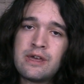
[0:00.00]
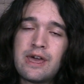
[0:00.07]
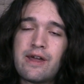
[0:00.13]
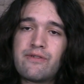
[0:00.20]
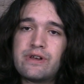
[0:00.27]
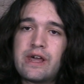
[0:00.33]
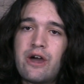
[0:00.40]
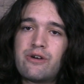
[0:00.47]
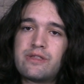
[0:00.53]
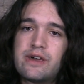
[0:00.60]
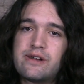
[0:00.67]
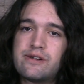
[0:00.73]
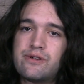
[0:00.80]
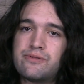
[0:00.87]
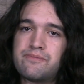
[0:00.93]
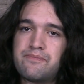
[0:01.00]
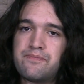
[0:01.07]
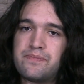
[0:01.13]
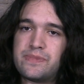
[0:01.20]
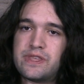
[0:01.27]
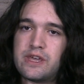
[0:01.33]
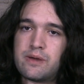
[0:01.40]
Every now and then it'll
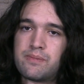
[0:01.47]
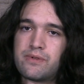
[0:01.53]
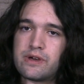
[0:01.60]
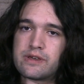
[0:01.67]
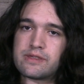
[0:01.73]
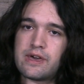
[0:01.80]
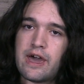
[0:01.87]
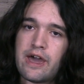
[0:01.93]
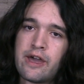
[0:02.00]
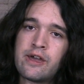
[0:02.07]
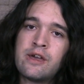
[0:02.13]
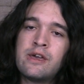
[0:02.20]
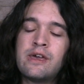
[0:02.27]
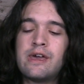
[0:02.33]
dip like that.